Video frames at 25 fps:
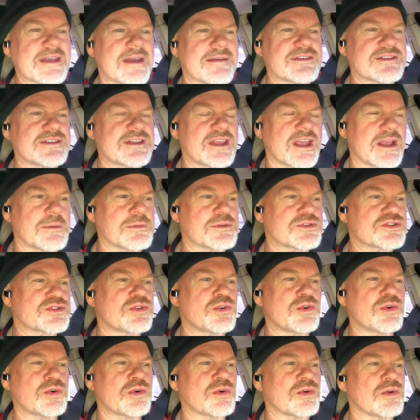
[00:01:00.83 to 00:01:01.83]
Everything was
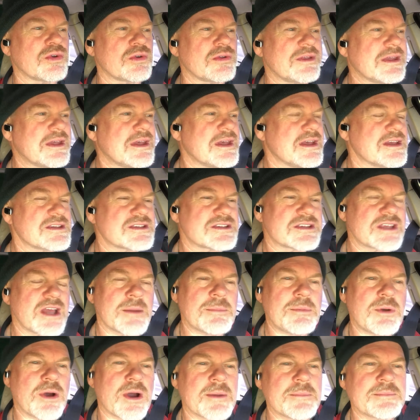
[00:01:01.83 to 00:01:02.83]
cool.
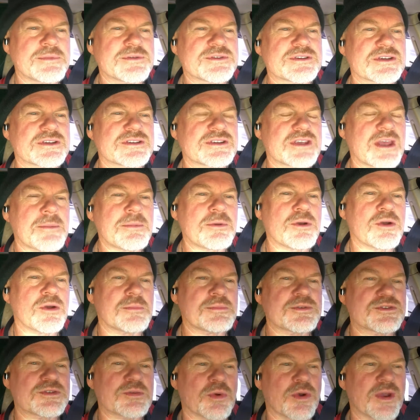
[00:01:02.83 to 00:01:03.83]

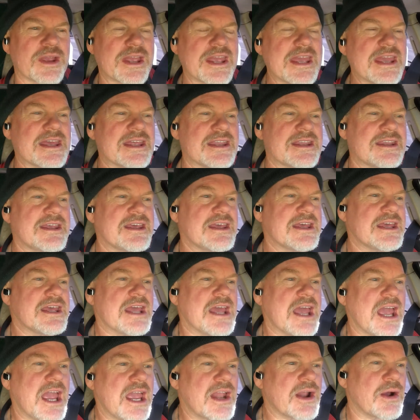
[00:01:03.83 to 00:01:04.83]
Suburbs were in.
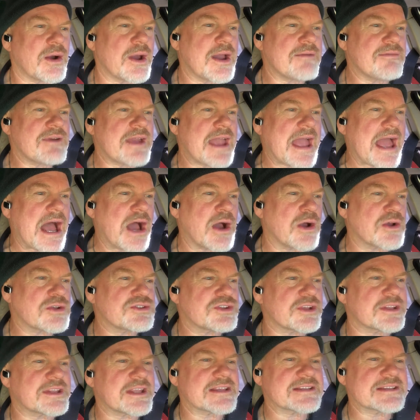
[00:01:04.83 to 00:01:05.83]
Every house
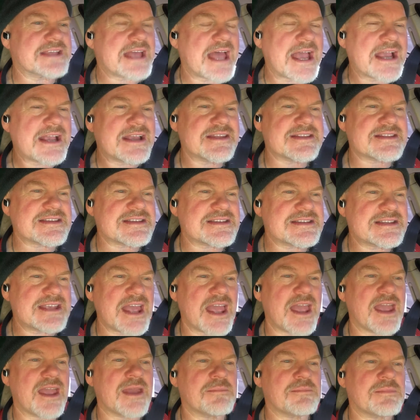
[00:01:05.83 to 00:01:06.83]
looked exactly the
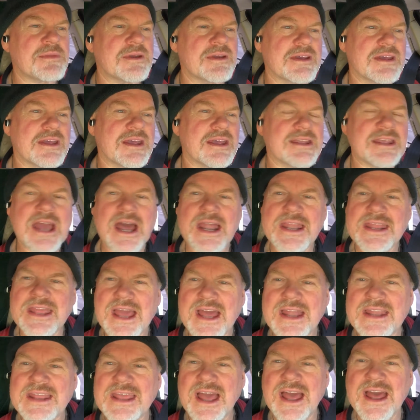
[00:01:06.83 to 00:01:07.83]
same. Yada
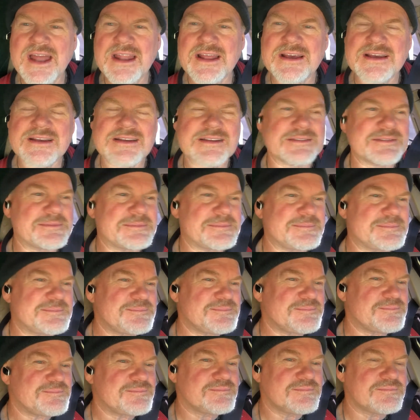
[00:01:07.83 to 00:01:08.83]
yada yada.
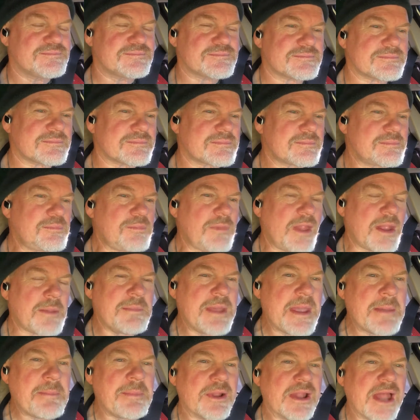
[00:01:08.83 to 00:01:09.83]

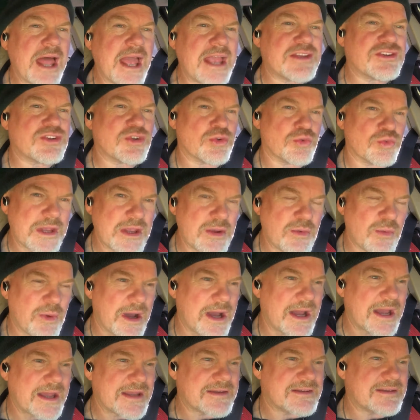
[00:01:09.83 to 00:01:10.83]
People like to
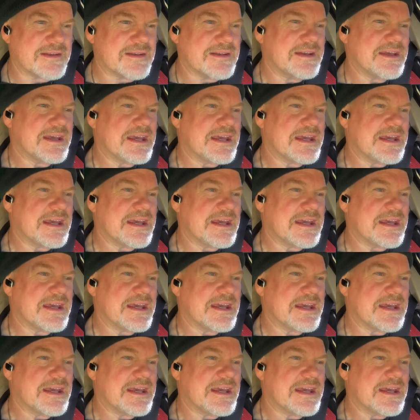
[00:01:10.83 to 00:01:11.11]
rewind.